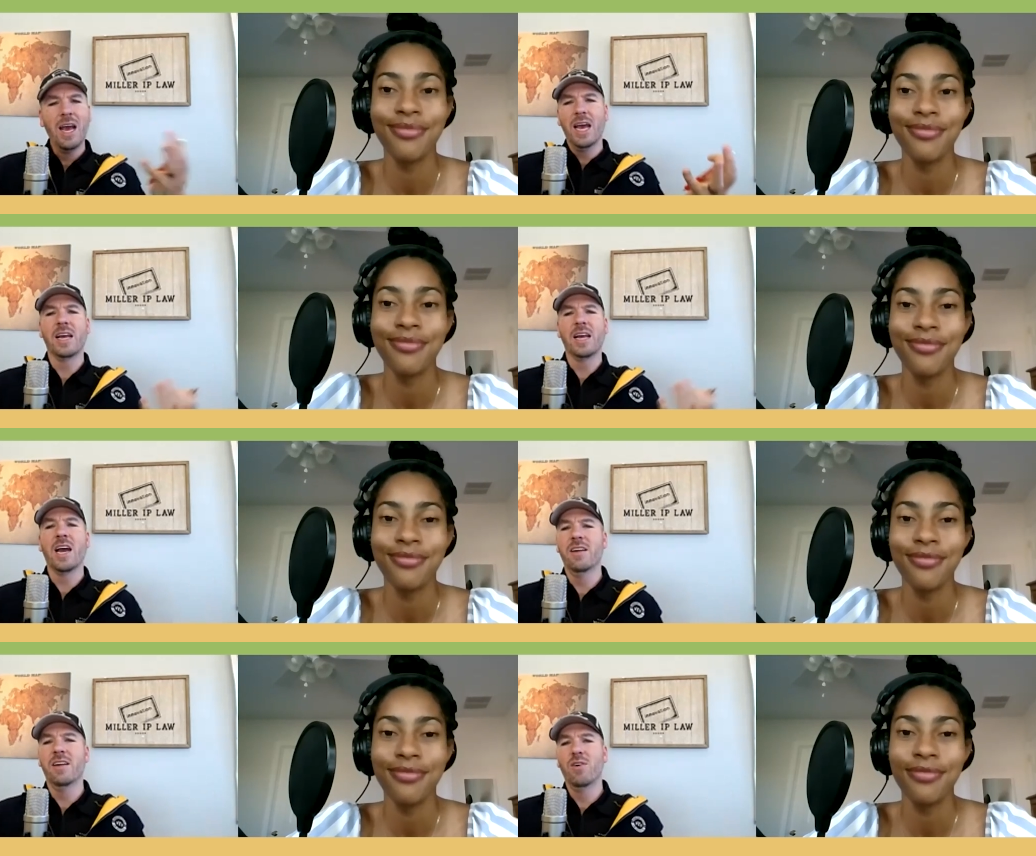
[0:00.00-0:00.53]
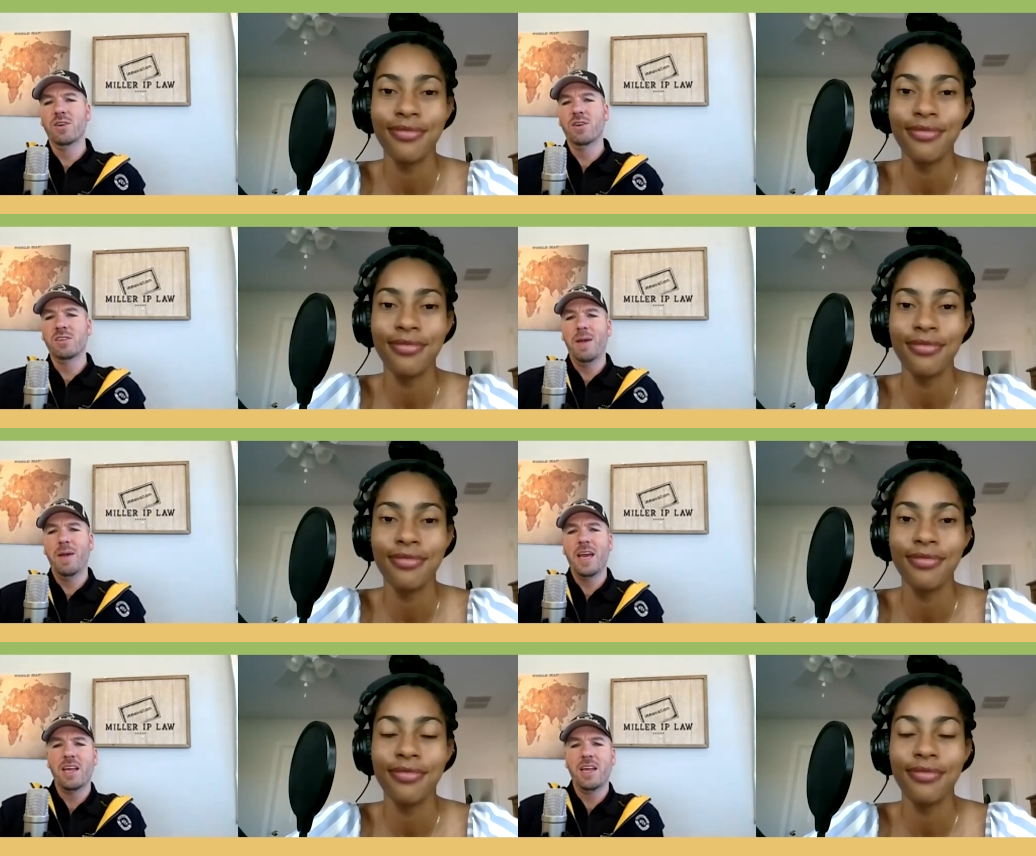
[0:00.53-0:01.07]
Speaker 1: And kind of always
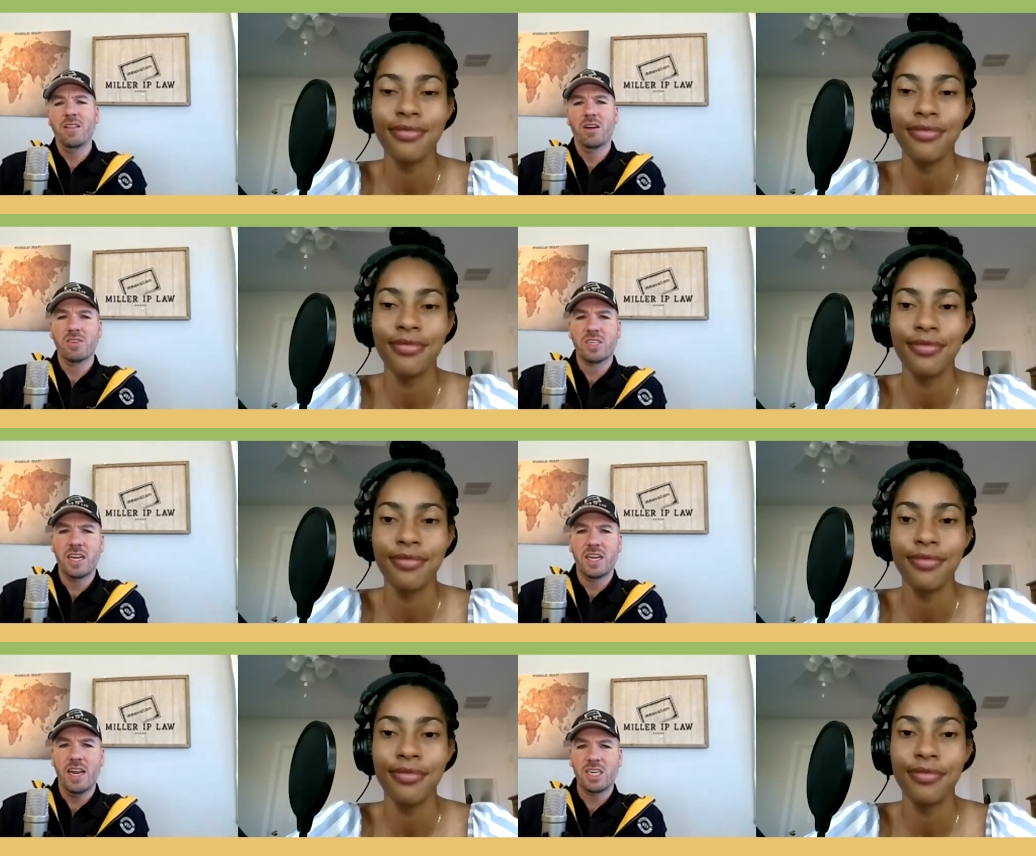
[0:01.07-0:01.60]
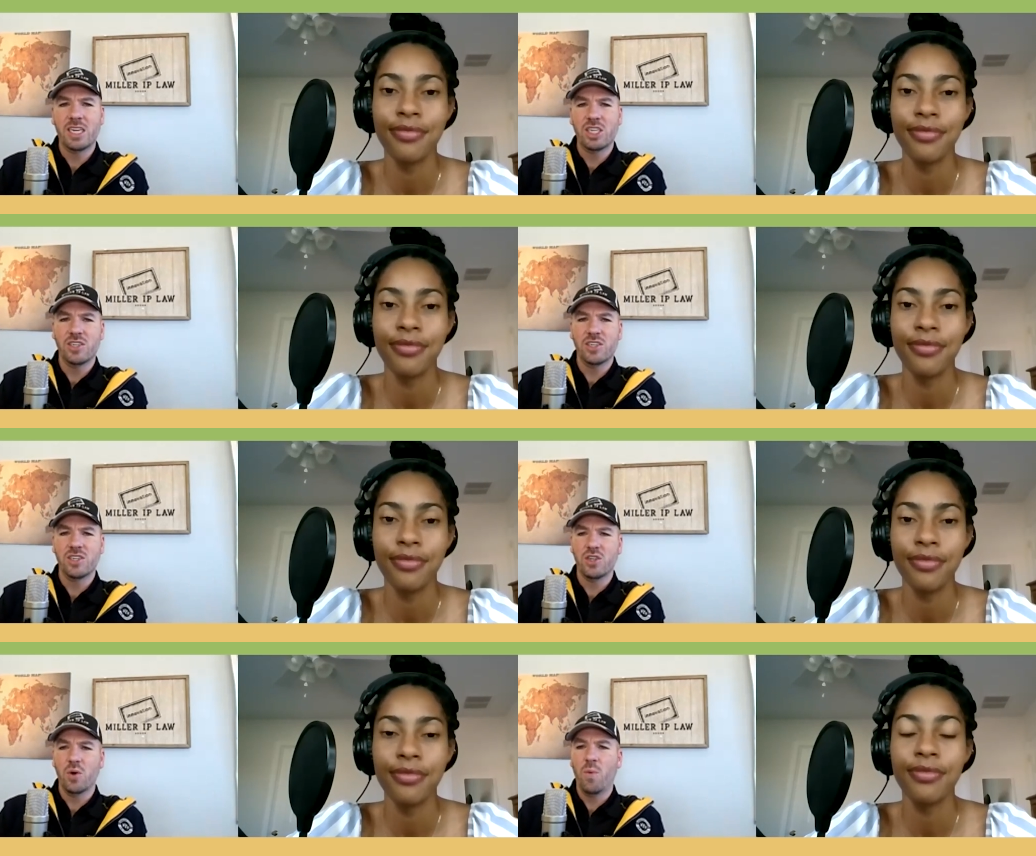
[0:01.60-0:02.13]
making those connections
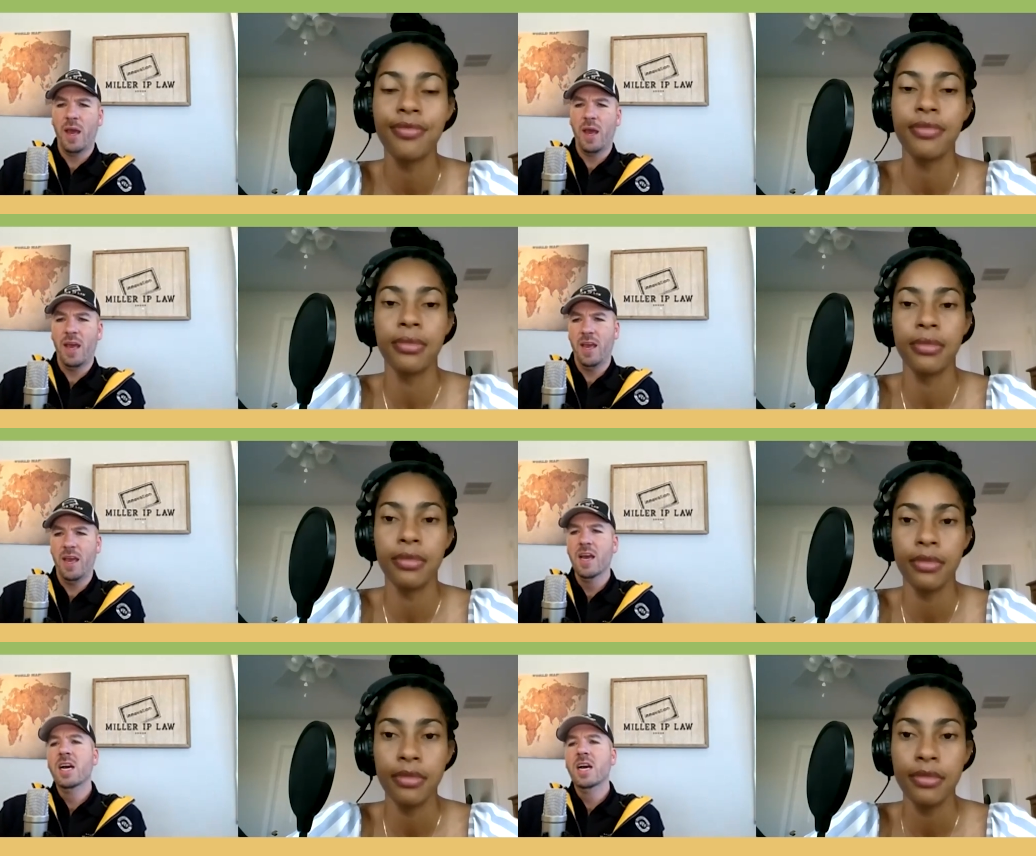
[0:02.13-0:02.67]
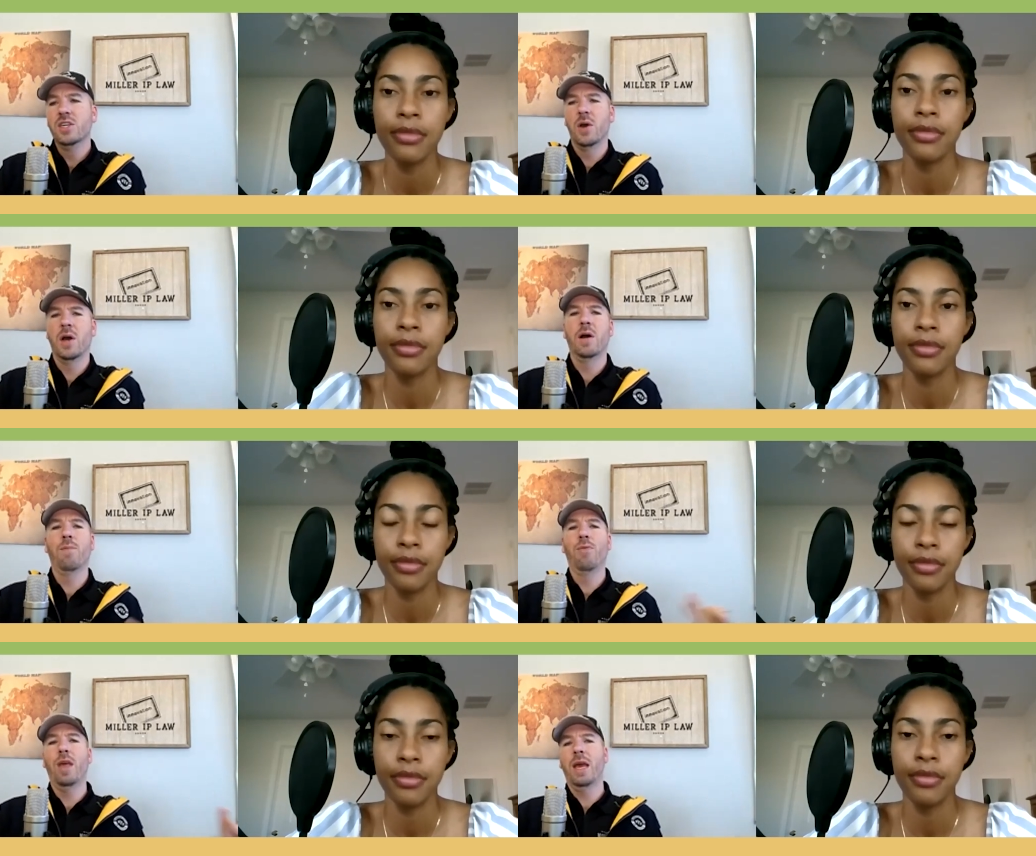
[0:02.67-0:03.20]
as a way to
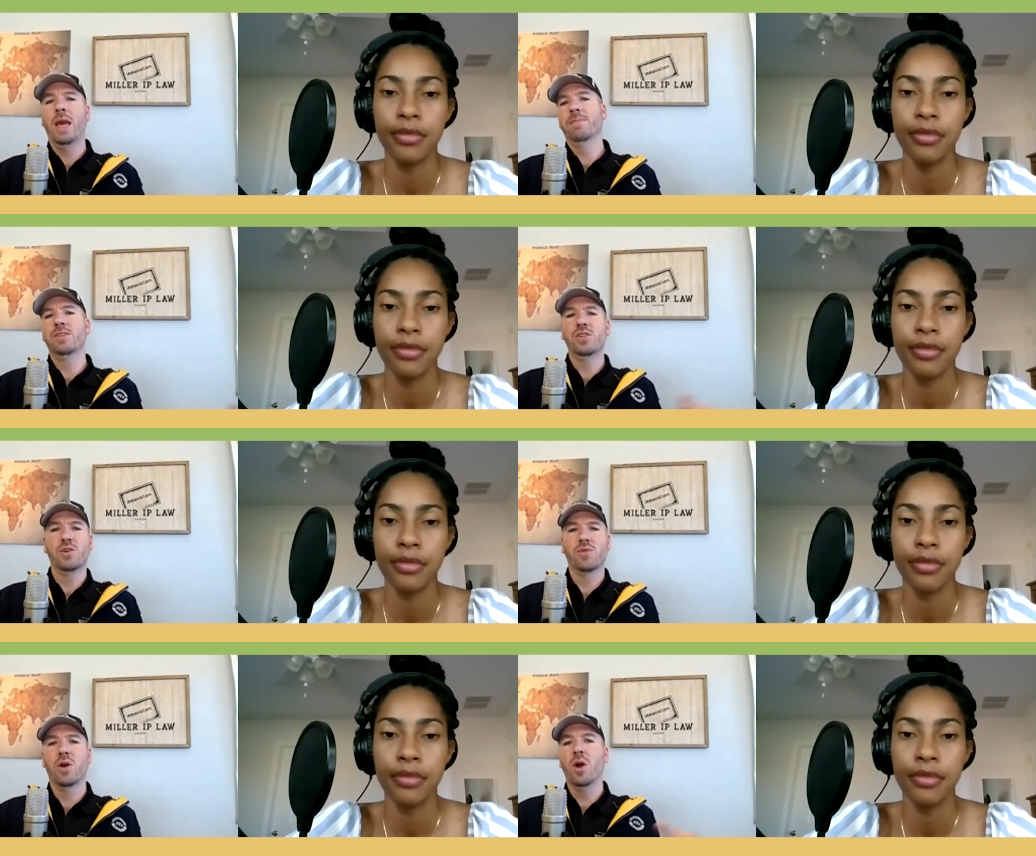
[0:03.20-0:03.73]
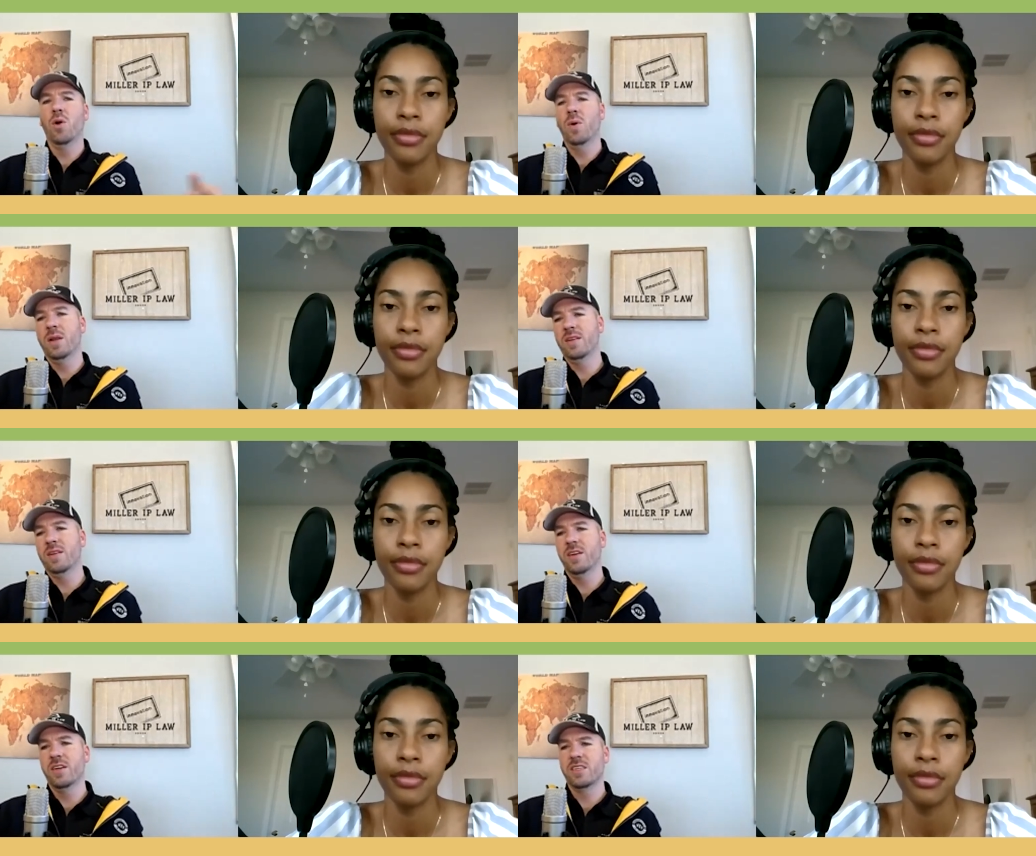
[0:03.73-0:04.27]
help them to grow and
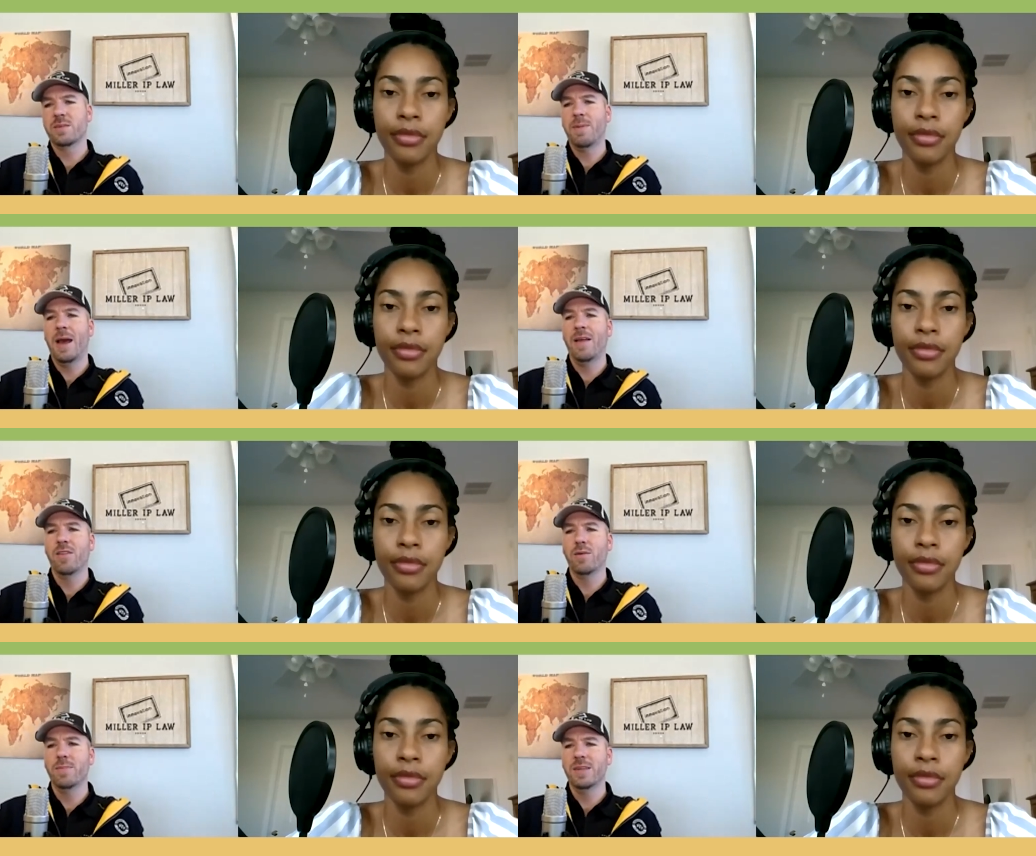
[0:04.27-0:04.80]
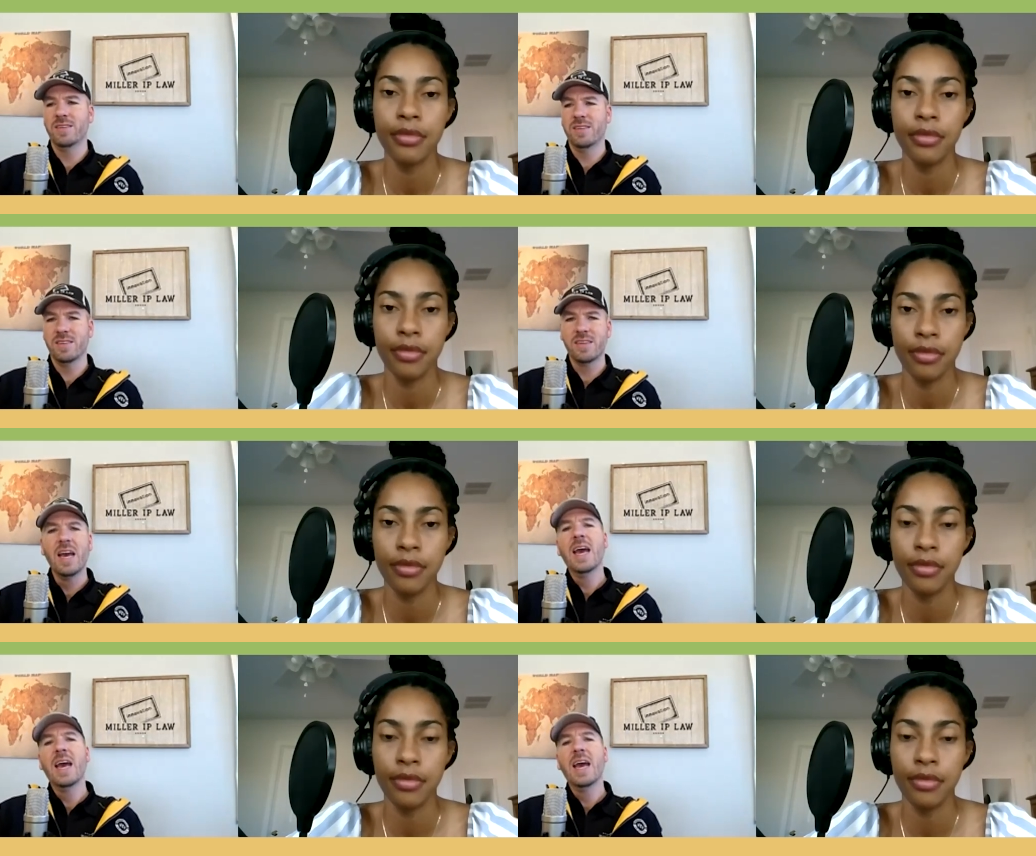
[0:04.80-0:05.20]
to expand their business,